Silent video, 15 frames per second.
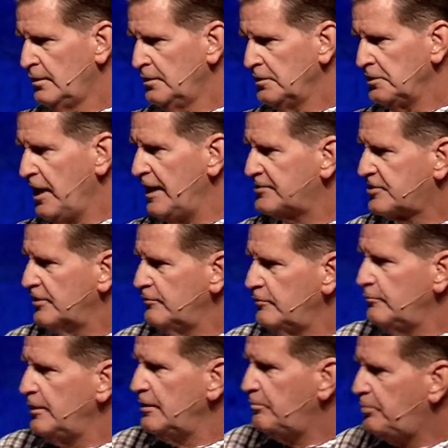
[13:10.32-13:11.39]
God's given
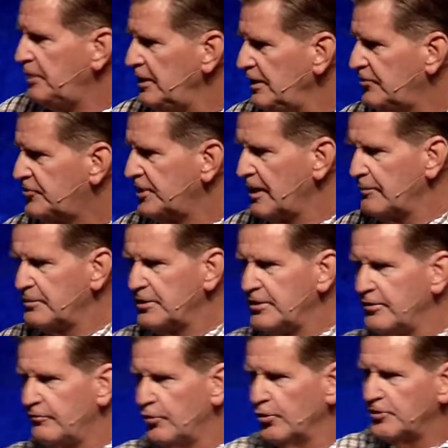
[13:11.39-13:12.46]
me a peace that I'm to
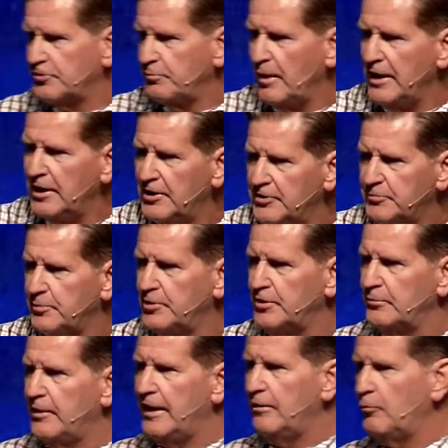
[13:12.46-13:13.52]
divorce my husband or
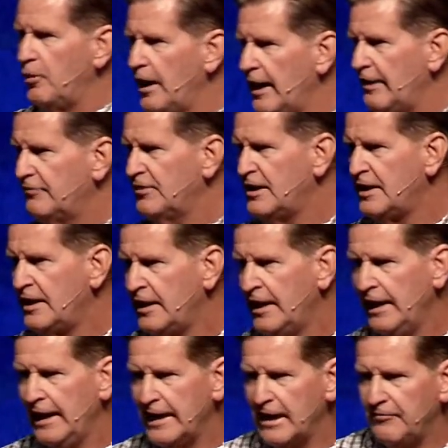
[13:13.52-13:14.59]
my wife,
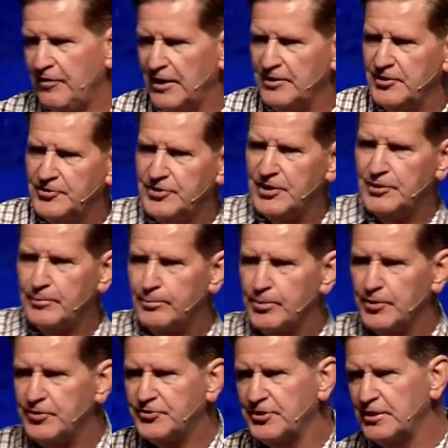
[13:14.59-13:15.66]
and I found this other
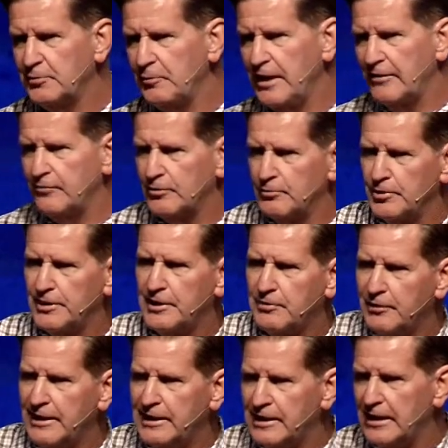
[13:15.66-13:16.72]
person and we have a really
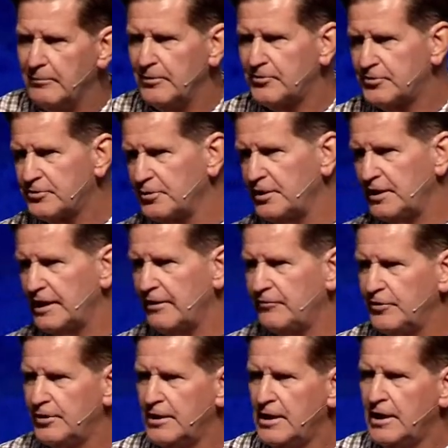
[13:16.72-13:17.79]
great chemistry and I
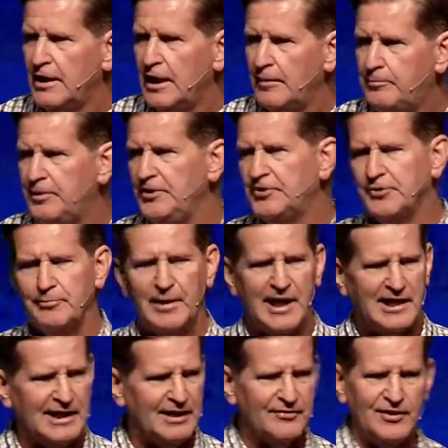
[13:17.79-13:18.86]
feel a peace
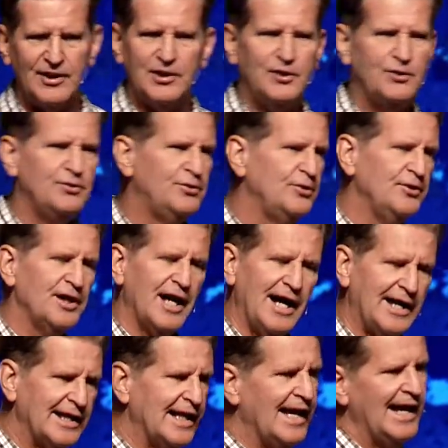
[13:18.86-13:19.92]
about it. I think, you do
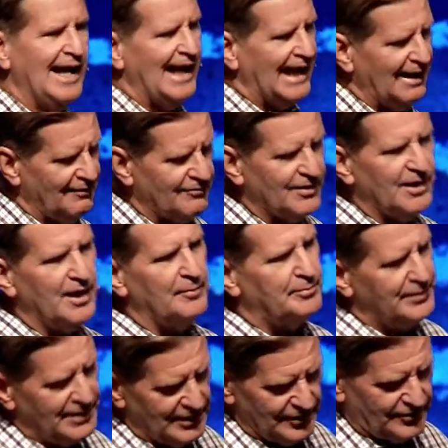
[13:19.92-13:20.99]
not have a
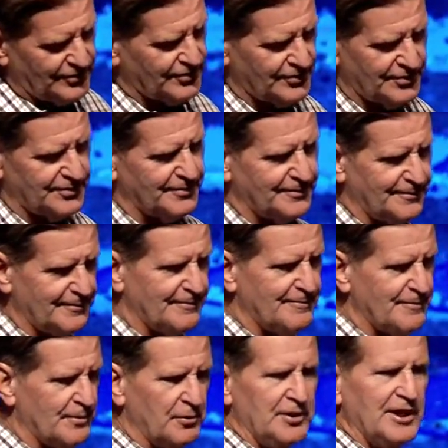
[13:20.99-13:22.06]
peace.
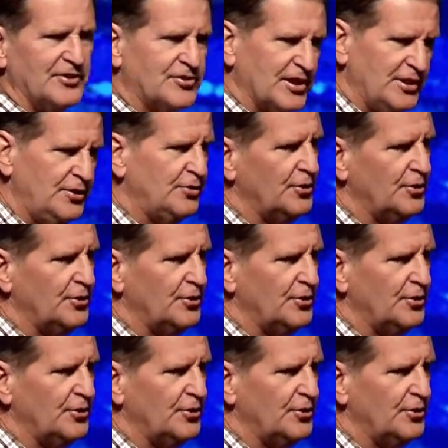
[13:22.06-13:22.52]
Well, yes, I do.